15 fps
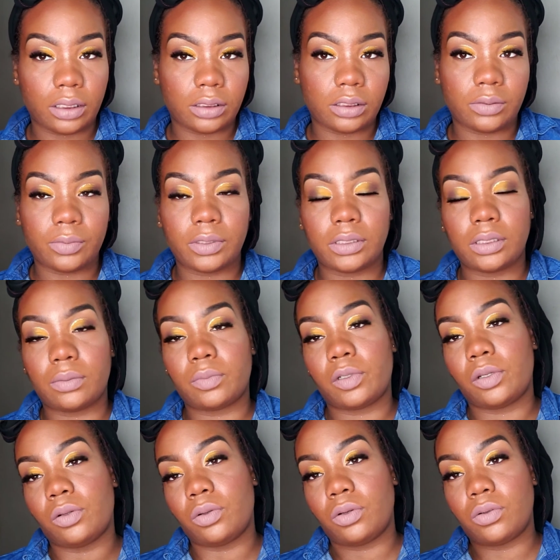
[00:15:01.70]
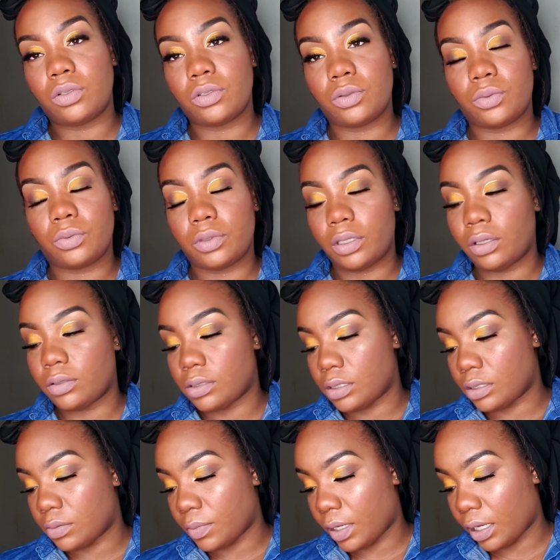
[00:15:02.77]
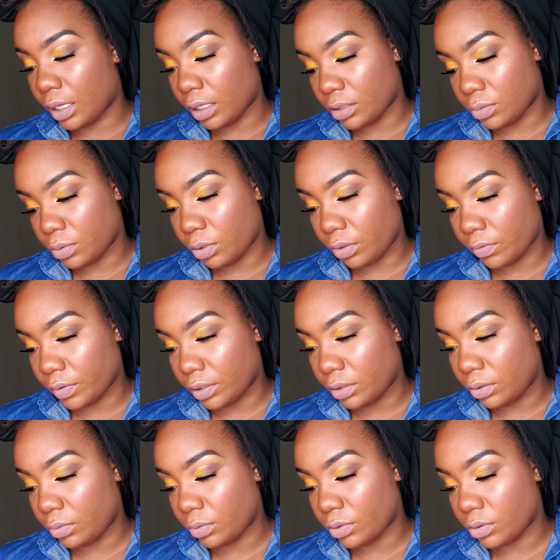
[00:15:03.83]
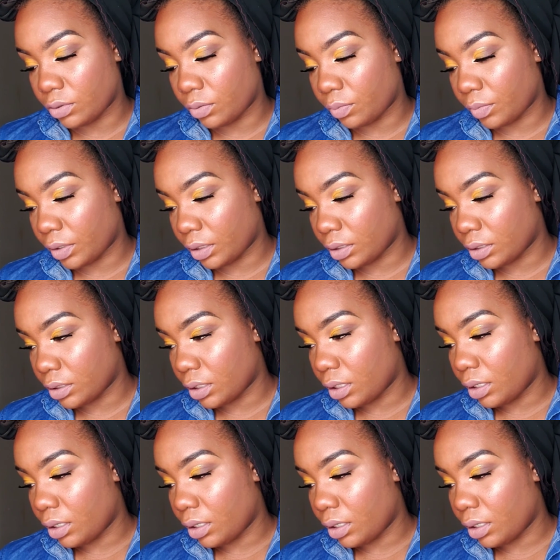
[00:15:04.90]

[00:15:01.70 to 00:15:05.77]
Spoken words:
I just wanted something a little toned down since my eyes were already doing so much.